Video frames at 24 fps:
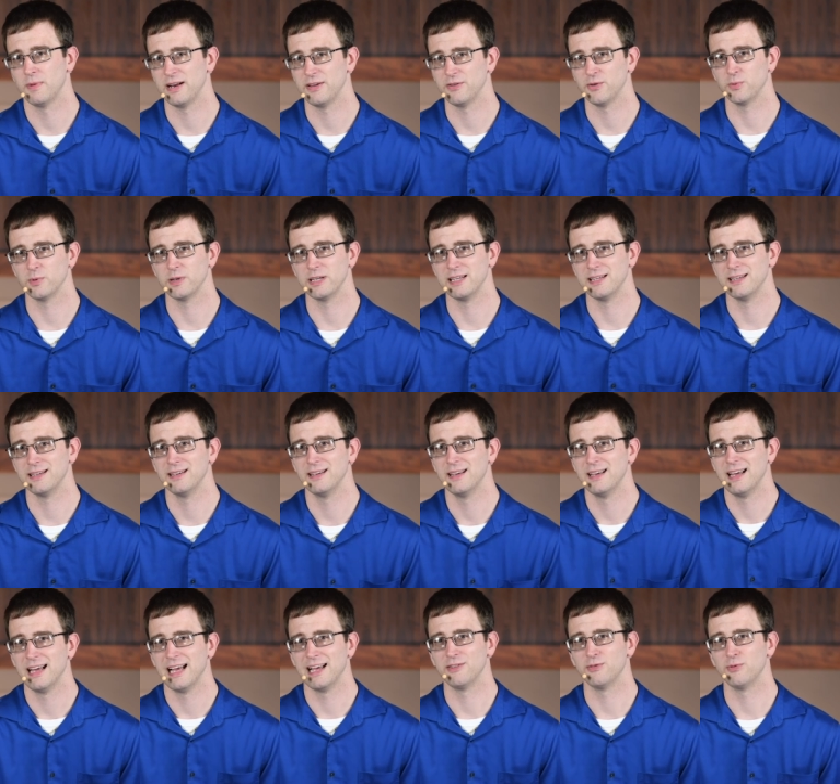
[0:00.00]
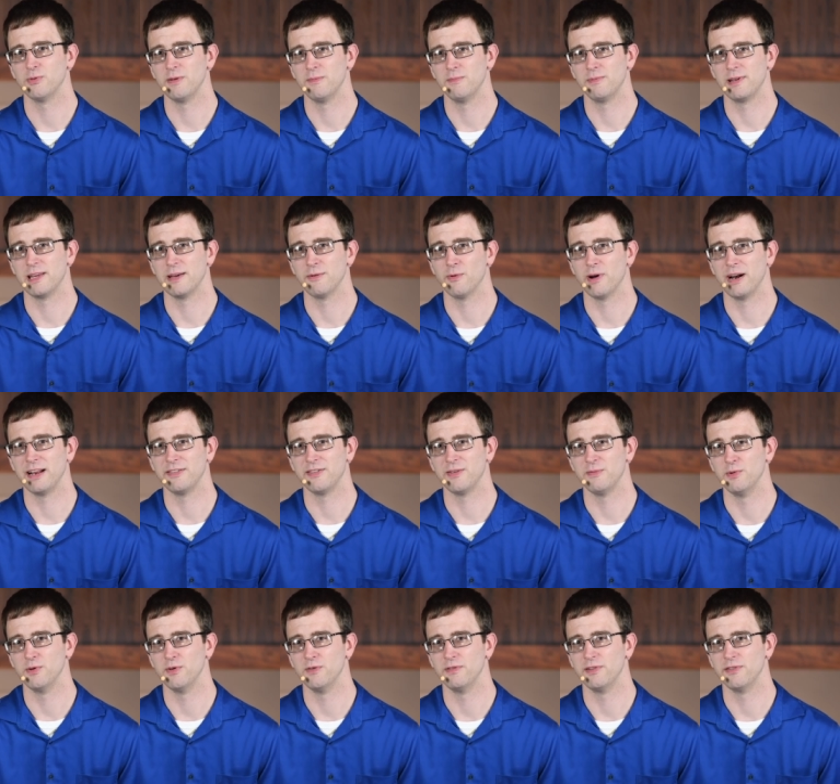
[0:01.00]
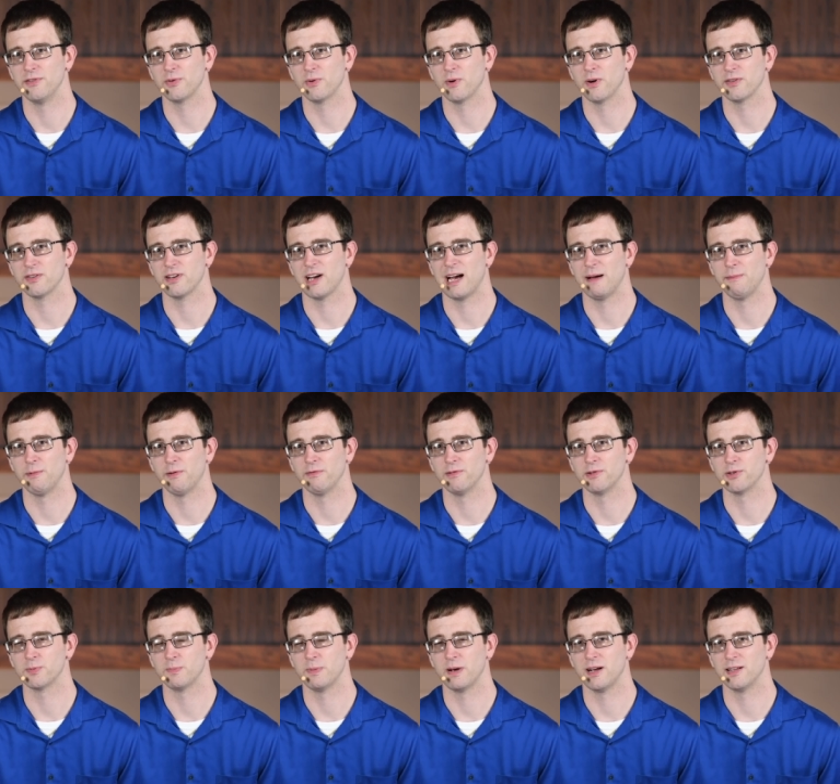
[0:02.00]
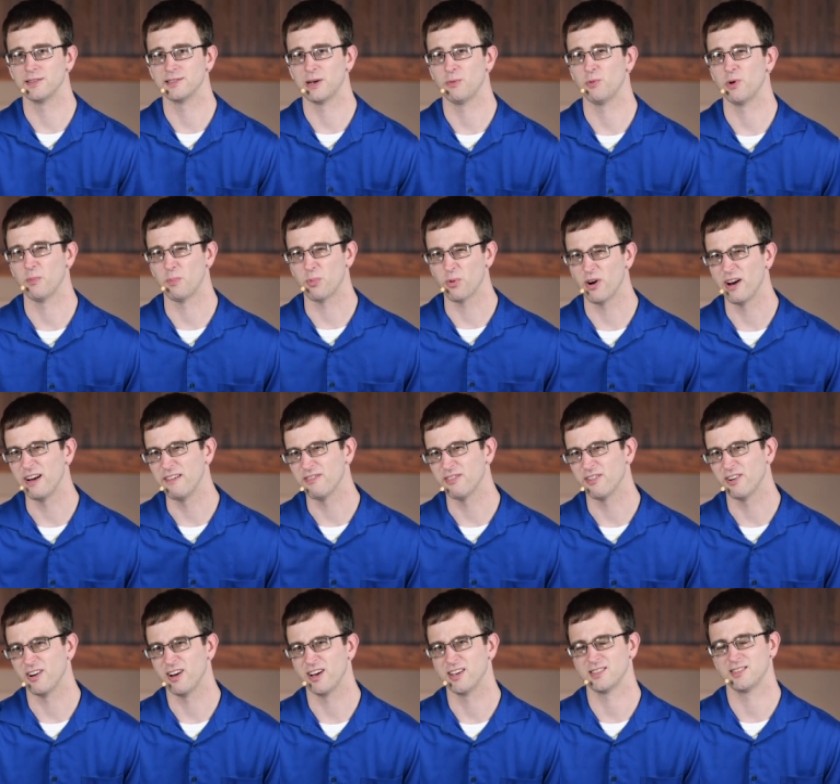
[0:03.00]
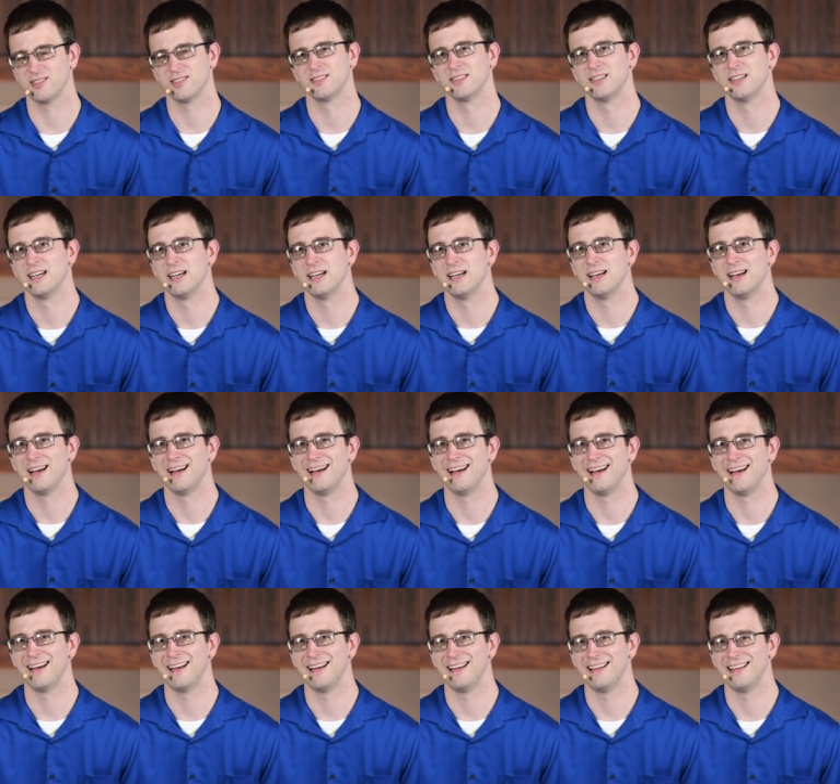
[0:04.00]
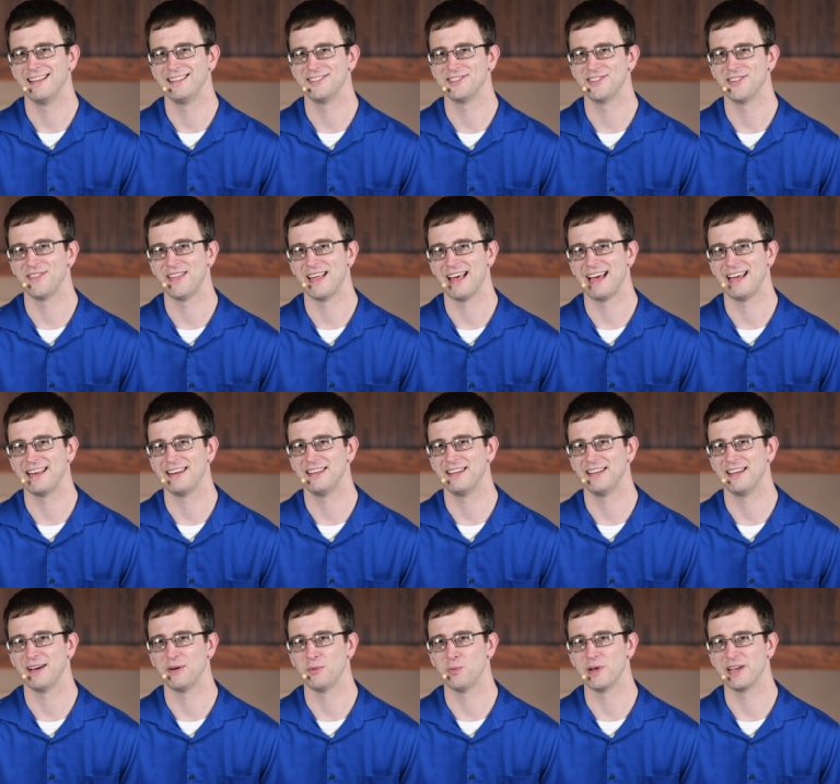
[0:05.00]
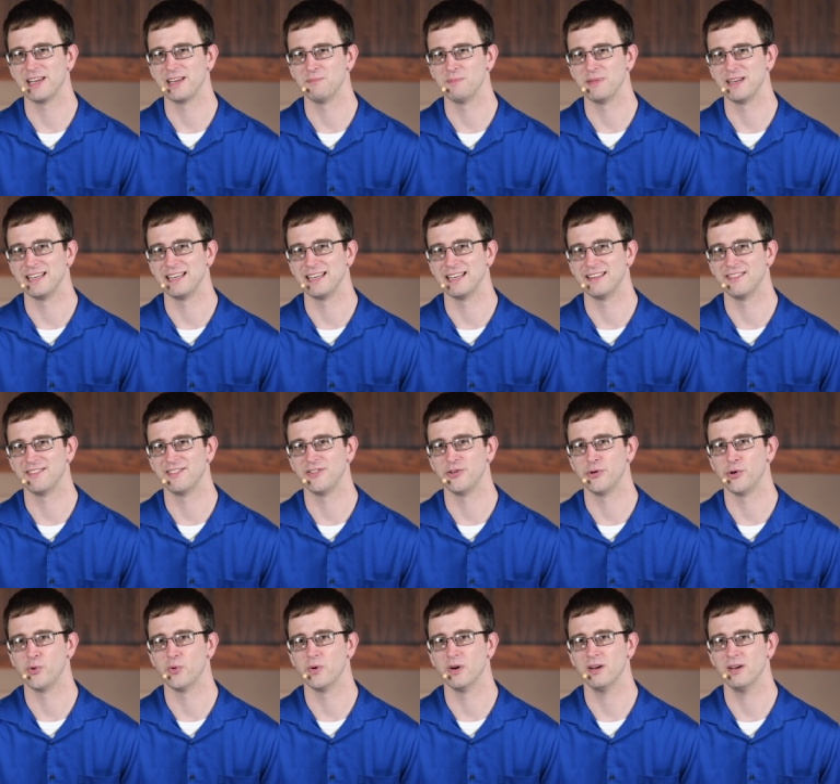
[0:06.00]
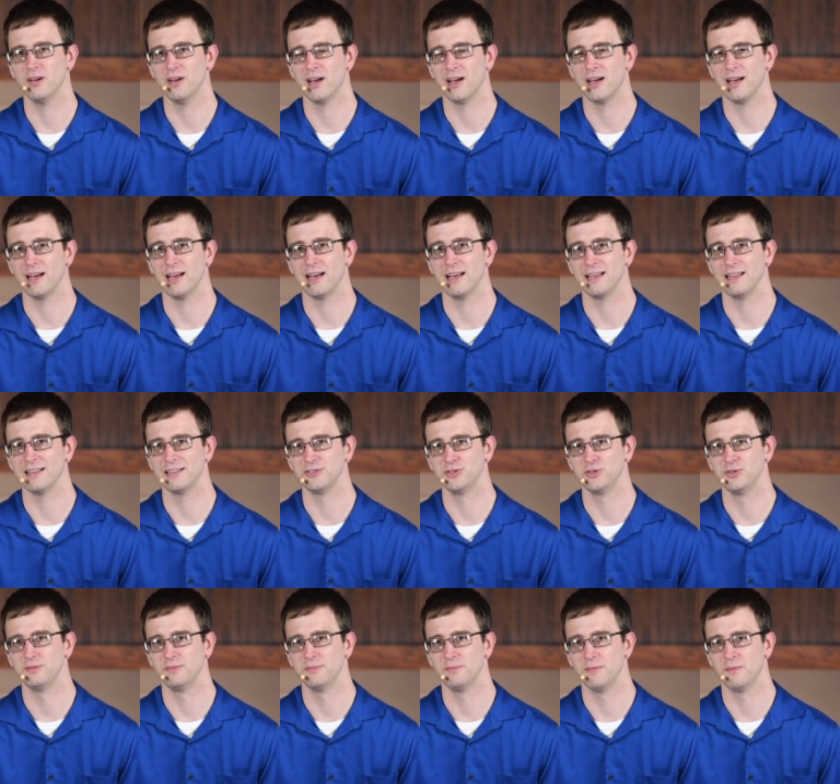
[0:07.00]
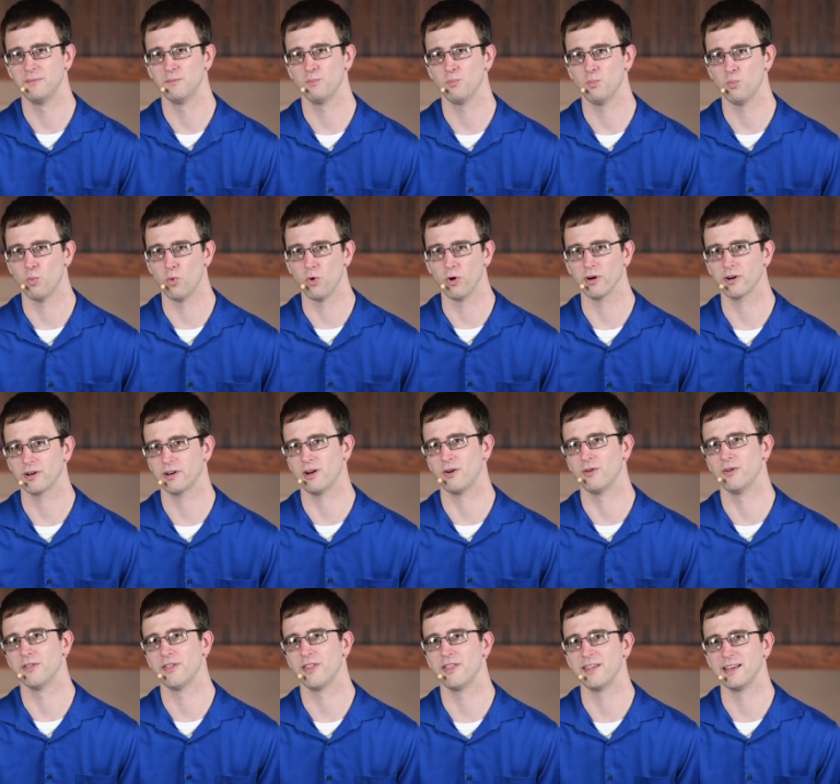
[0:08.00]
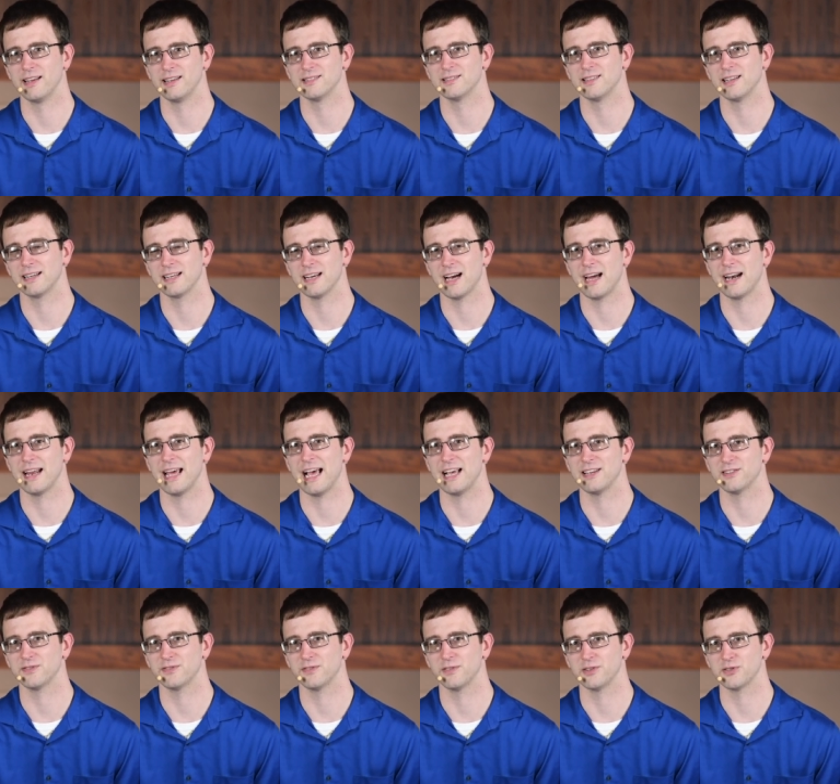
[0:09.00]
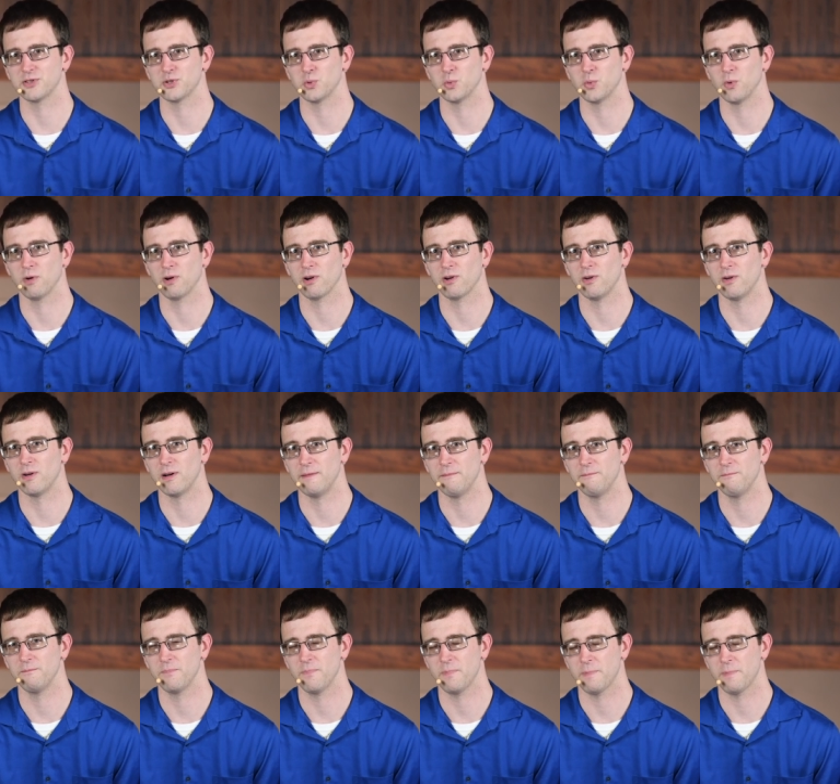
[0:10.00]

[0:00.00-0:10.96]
But as we as we get ready to move into our time of response, I want to pray for us uh, so that uh, we can begin to uh, work on things that God has for us to work on.